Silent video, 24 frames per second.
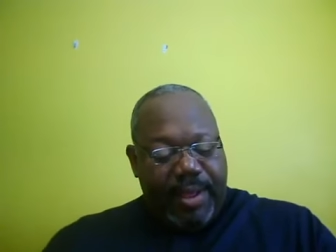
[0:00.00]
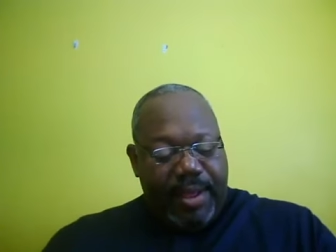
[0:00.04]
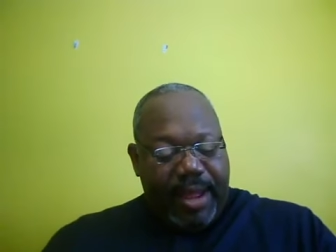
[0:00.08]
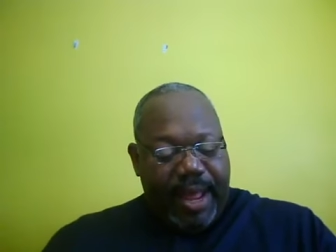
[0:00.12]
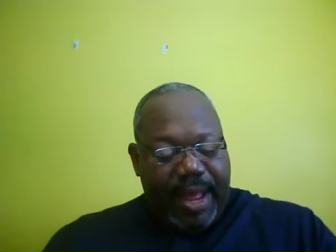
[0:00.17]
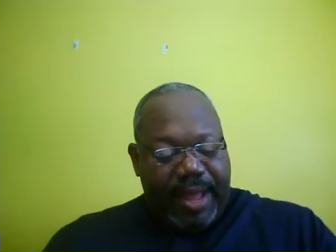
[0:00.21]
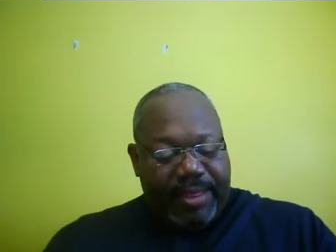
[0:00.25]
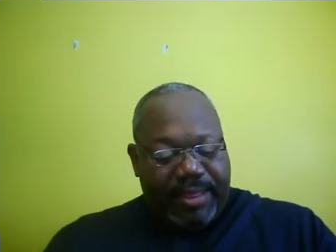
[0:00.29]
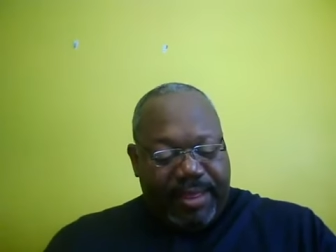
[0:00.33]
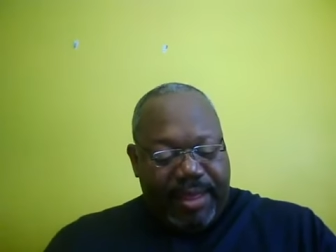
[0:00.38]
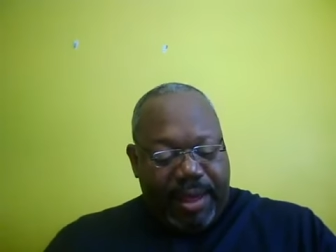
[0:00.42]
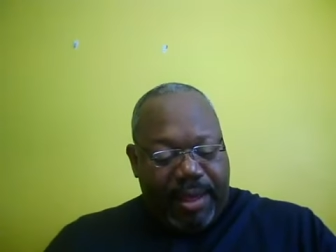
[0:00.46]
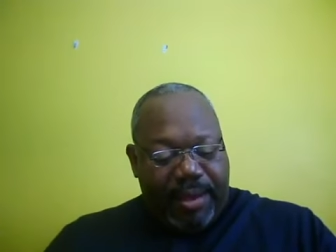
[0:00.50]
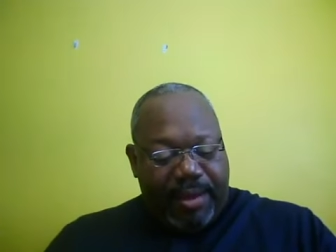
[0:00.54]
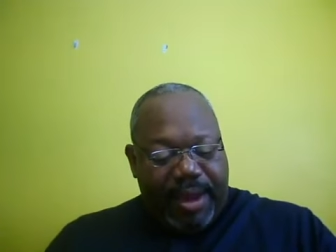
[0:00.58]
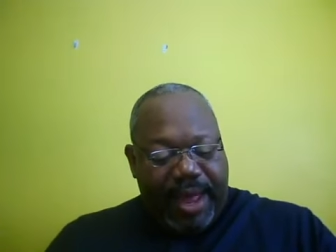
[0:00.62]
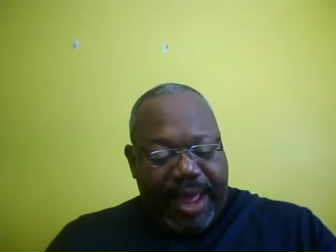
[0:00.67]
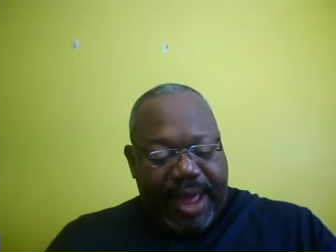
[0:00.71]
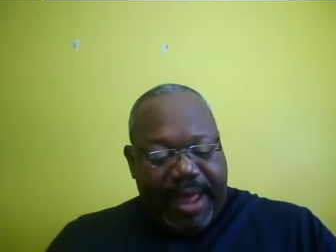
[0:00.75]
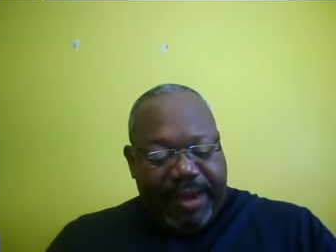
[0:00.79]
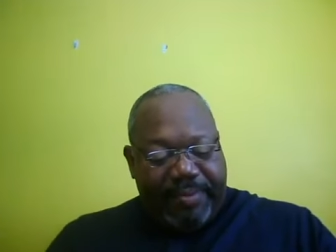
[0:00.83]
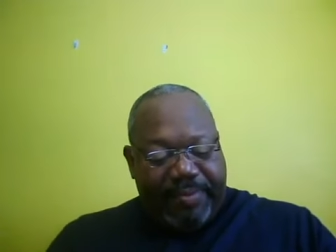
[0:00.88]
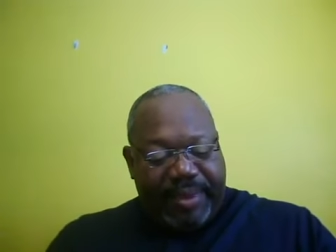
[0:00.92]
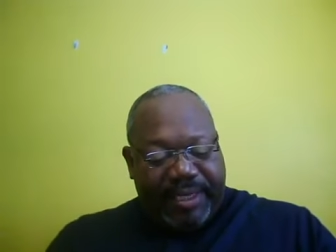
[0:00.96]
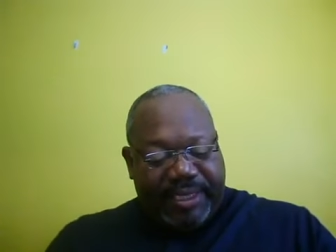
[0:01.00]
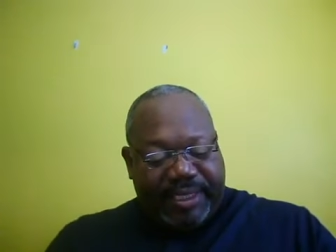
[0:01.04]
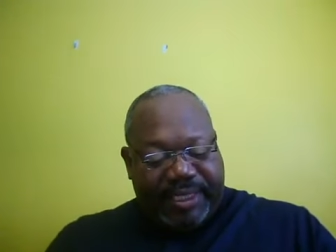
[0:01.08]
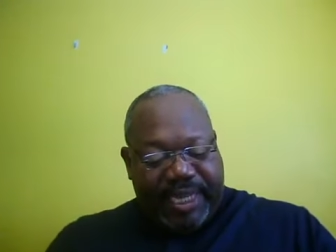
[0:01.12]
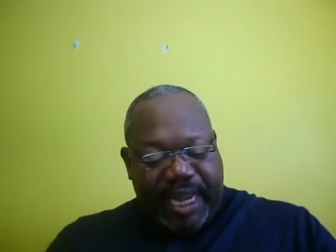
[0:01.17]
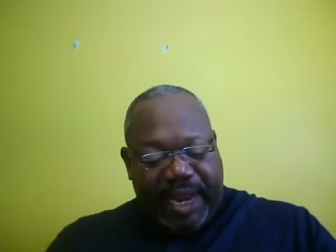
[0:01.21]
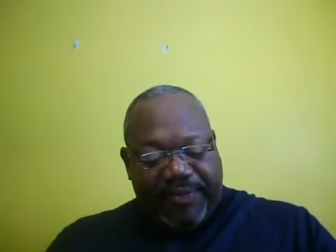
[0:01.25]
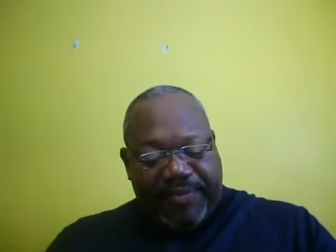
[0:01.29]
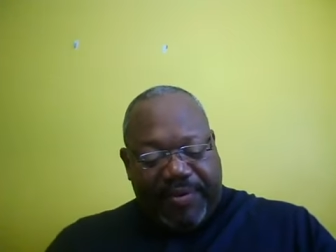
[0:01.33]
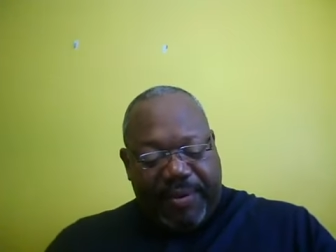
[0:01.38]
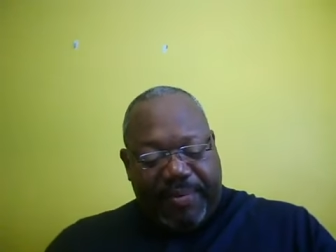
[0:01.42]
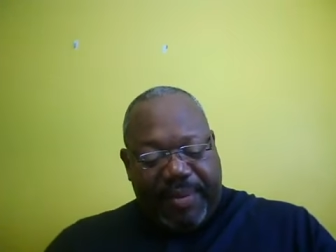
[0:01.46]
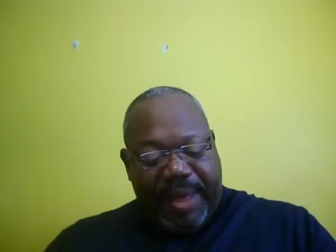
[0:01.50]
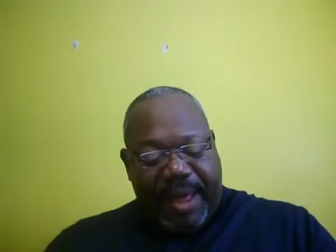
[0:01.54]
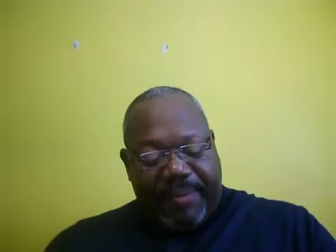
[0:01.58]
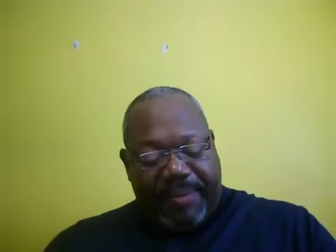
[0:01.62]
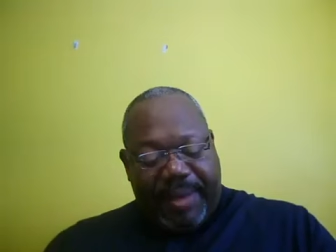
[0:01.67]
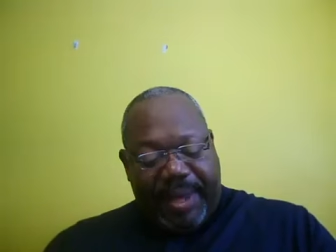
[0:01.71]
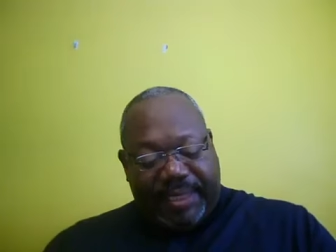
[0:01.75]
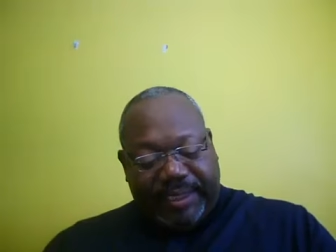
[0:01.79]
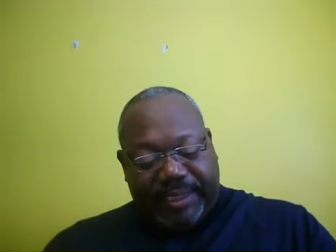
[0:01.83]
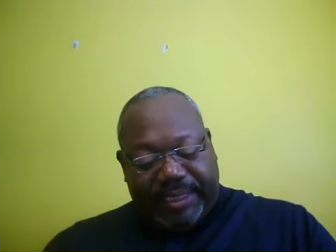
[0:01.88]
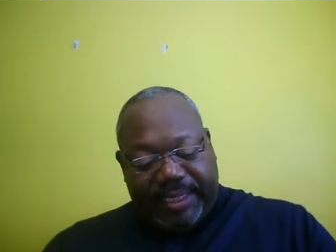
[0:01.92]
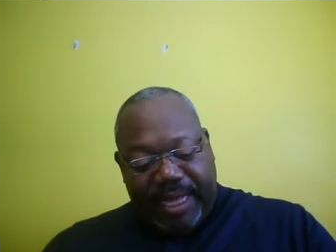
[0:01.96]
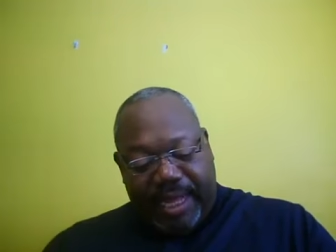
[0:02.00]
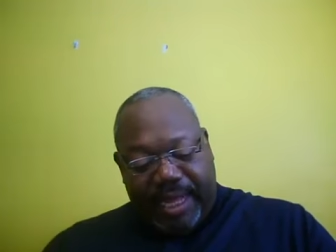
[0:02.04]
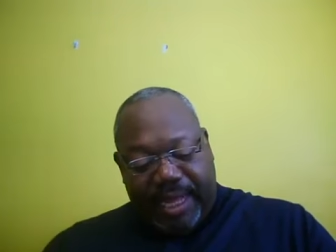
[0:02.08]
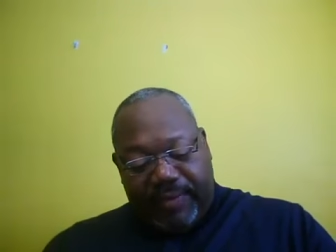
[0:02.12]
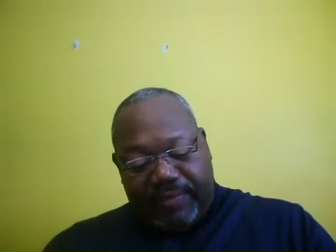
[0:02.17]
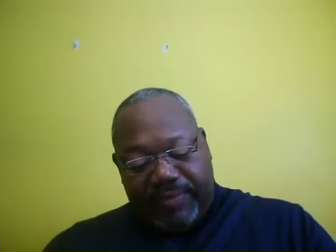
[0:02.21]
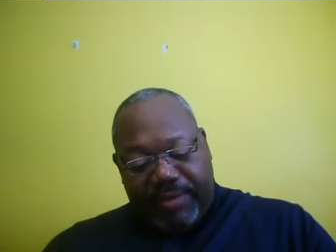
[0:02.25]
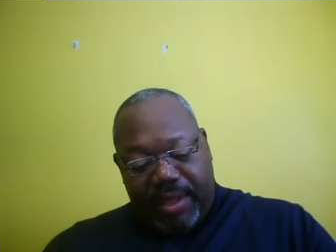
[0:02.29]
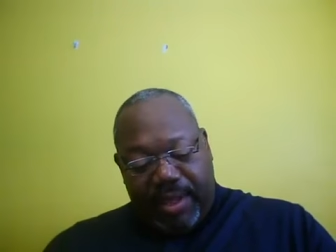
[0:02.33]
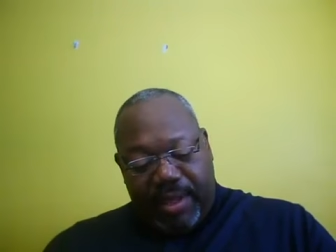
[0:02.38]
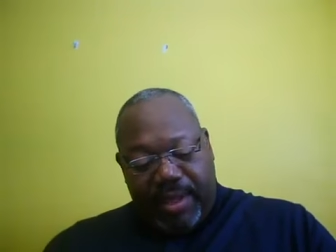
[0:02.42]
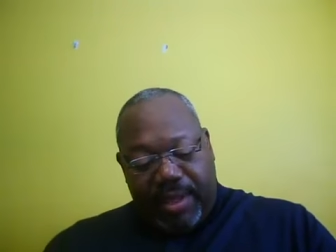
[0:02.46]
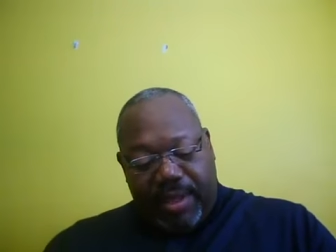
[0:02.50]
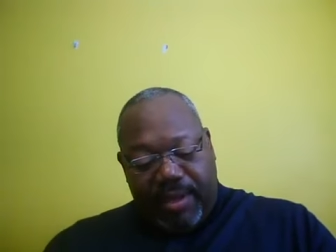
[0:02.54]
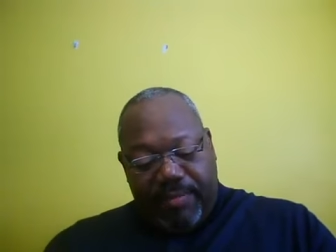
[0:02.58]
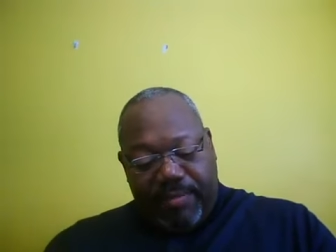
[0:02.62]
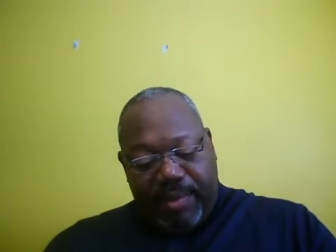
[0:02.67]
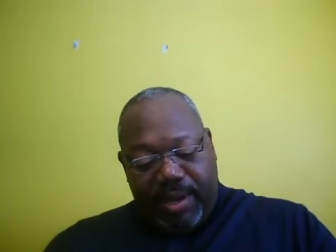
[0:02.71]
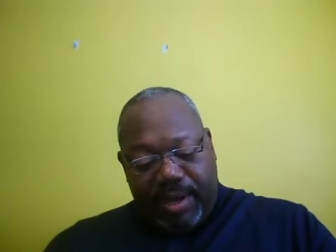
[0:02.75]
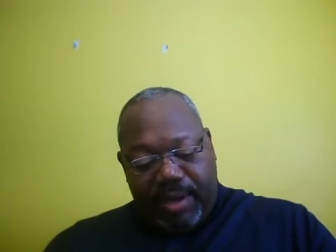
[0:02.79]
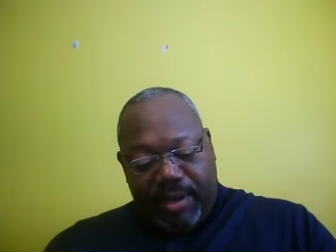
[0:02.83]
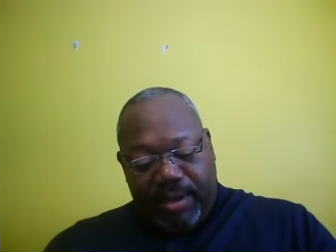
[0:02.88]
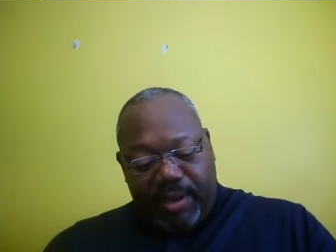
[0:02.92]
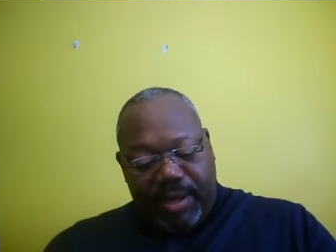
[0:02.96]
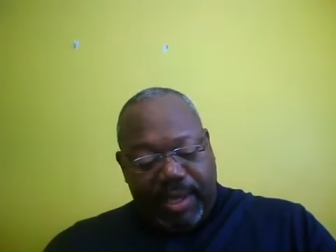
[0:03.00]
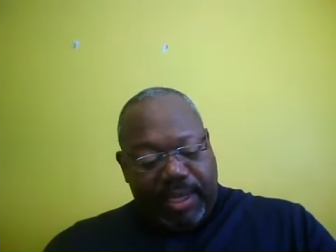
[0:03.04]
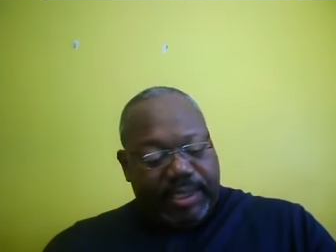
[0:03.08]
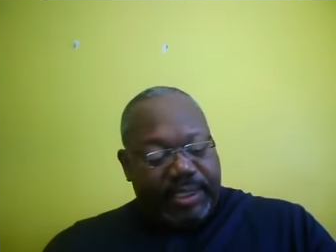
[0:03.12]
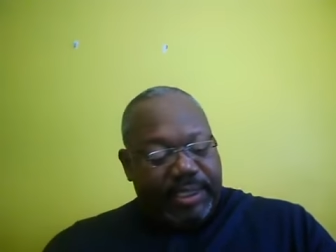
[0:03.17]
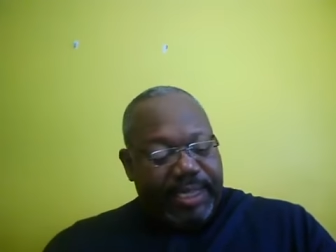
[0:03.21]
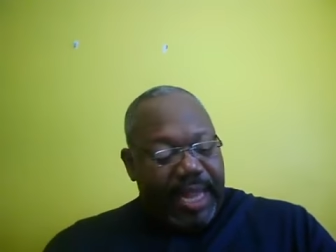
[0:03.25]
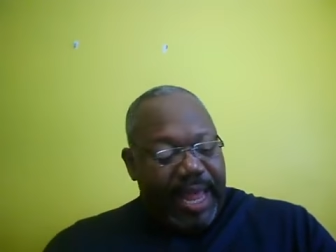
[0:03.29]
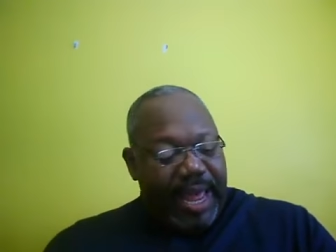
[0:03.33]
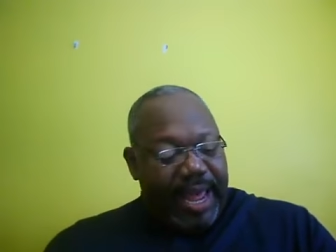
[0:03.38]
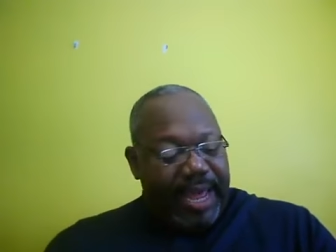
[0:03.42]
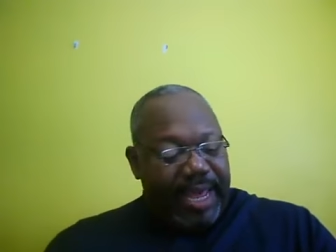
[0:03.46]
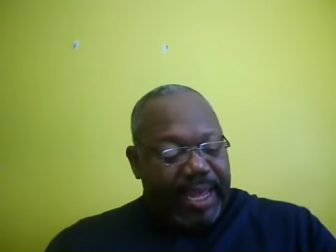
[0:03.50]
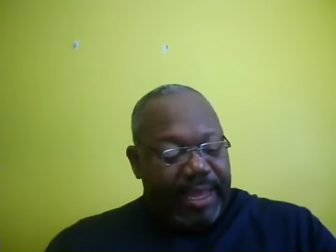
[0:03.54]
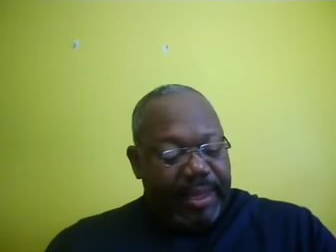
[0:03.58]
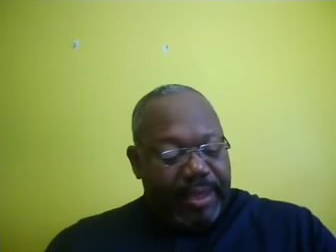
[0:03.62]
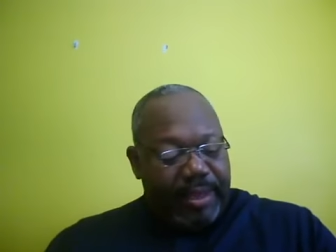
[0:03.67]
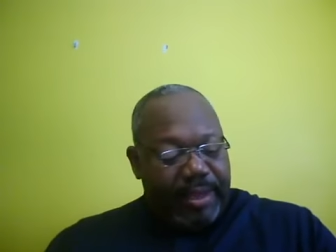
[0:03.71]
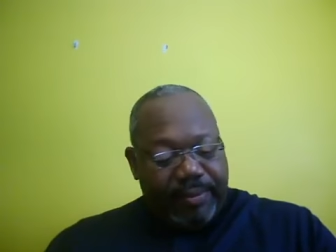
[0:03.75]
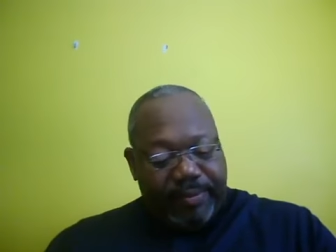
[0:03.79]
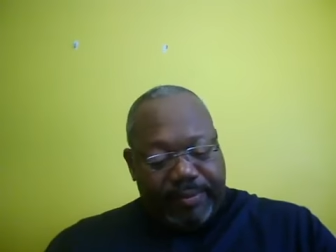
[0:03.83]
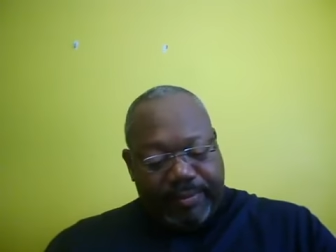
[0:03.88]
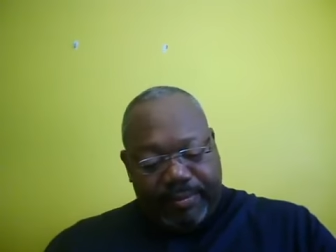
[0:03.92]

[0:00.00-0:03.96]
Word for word: I thought I'd be safer by myself, but it looks like